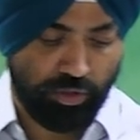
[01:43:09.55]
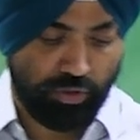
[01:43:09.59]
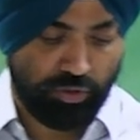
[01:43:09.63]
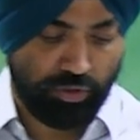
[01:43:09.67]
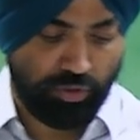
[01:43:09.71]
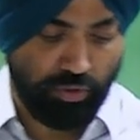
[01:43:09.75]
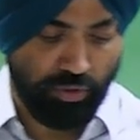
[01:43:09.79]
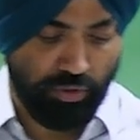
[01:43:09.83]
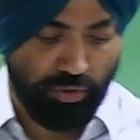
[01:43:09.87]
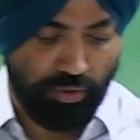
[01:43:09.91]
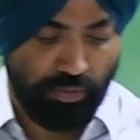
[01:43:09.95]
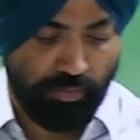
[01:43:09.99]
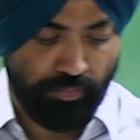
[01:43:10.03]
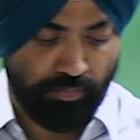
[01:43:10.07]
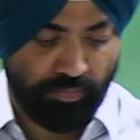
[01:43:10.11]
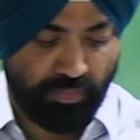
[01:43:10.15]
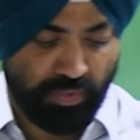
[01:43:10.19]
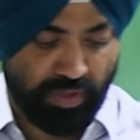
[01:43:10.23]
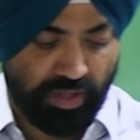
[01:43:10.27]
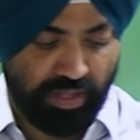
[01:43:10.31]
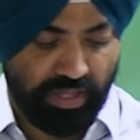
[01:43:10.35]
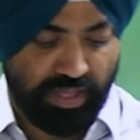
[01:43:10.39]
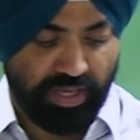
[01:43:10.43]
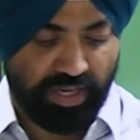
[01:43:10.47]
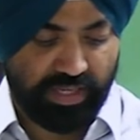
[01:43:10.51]
So
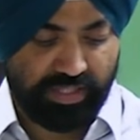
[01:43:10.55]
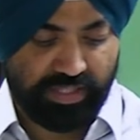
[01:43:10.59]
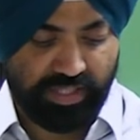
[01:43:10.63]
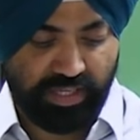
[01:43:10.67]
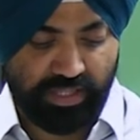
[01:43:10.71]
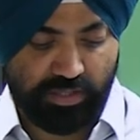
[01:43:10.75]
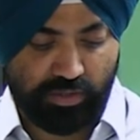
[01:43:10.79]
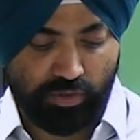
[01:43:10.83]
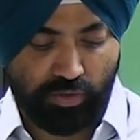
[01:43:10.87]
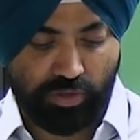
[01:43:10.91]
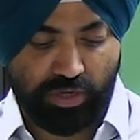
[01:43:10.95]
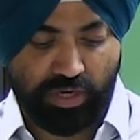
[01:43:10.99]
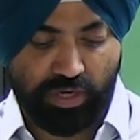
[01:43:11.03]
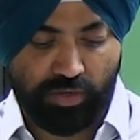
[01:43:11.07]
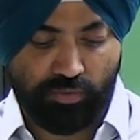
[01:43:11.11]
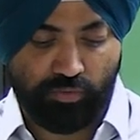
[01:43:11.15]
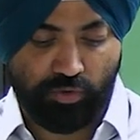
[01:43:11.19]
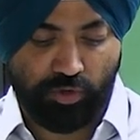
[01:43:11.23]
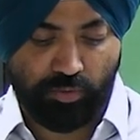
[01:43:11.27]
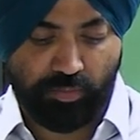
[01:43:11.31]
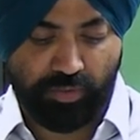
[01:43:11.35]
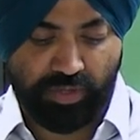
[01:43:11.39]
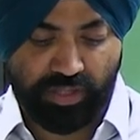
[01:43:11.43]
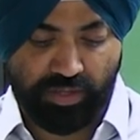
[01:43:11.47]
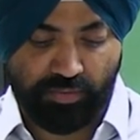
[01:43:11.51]
the exercise Orion
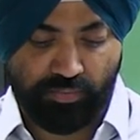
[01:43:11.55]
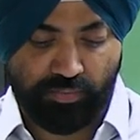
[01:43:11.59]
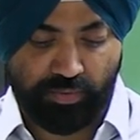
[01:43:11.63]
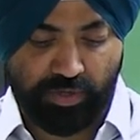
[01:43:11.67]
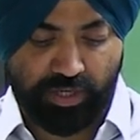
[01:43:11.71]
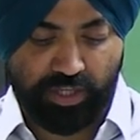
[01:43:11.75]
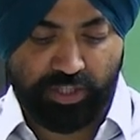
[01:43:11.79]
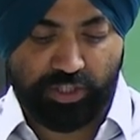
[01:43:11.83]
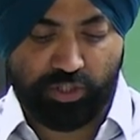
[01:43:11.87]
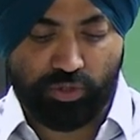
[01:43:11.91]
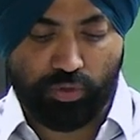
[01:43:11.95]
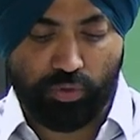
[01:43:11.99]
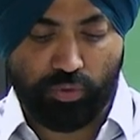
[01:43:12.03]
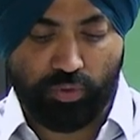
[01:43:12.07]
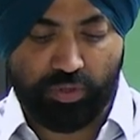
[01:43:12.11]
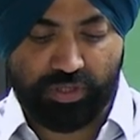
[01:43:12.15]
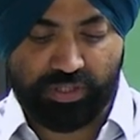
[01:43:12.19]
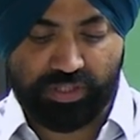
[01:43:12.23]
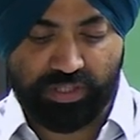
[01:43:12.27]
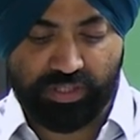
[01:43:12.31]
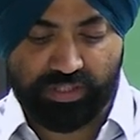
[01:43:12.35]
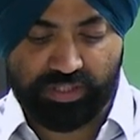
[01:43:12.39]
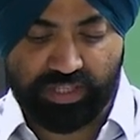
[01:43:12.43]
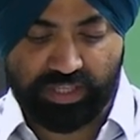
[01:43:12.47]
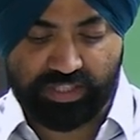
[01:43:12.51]
would be the first
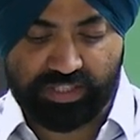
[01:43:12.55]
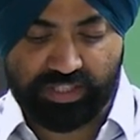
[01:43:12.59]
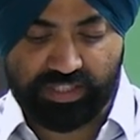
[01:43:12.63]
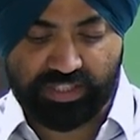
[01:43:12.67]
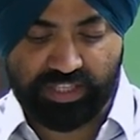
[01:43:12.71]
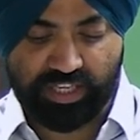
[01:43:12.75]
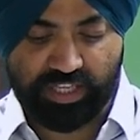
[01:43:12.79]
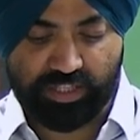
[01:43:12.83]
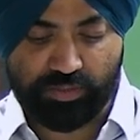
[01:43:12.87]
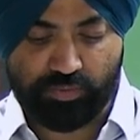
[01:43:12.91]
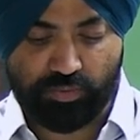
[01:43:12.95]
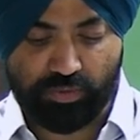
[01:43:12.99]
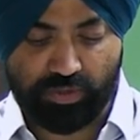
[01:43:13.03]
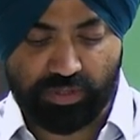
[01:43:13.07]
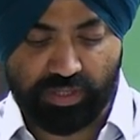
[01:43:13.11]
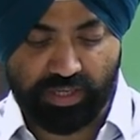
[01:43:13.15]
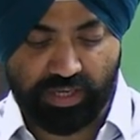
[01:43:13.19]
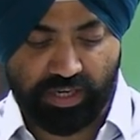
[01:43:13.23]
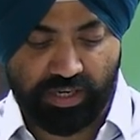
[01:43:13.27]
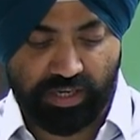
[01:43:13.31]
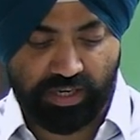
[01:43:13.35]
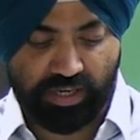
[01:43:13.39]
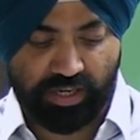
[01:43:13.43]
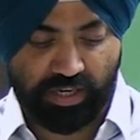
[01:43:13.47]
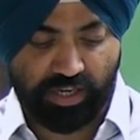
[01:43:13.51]
overseas exercise for the
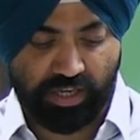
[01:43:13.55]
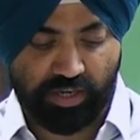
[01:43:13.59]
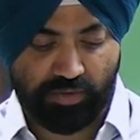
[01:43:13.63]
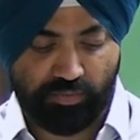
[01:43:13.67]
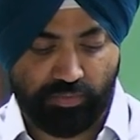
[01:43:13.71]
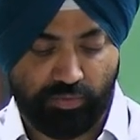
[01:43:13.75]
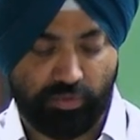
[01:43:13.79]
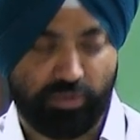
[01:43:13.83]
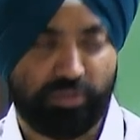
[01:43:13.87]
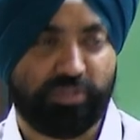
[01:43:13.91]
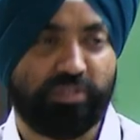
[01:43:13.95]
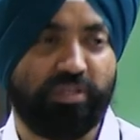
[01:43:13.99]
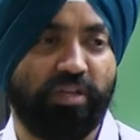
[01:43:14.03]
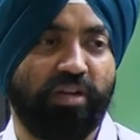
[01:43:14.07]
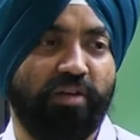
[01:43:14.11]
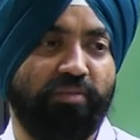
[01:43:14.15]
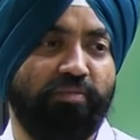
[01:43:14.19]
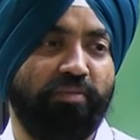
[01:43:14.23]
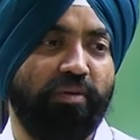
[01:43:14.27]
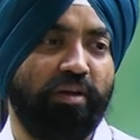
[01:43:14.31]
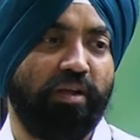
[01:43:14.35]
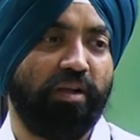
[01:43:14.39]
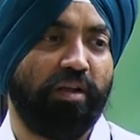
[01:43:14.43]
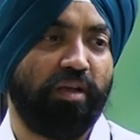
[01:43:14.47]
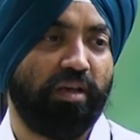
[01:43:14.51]
Indian Air Force
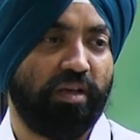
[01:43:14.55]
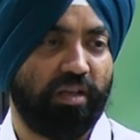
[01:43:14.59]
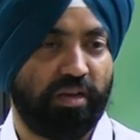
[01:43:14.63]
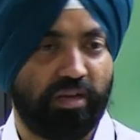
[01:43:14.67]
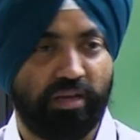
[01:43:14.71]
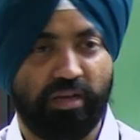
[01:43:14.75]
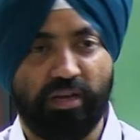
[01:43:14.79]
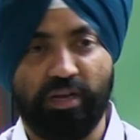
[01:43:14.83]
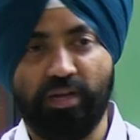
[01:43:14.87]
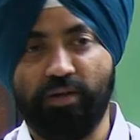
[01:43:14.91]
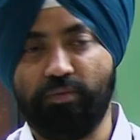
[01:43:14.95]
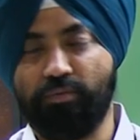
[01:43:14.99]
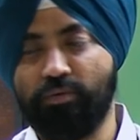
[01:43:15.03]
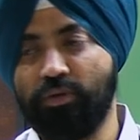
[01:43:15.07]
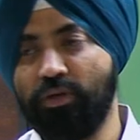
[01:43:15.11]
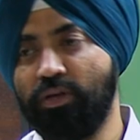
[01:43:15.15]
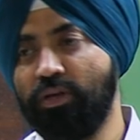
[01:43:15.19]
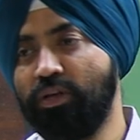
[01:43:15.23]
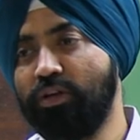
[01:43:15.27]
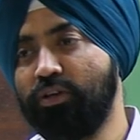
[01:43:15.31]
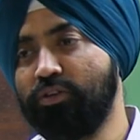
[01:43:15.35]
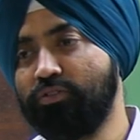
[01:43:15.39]
Rafael aircraft.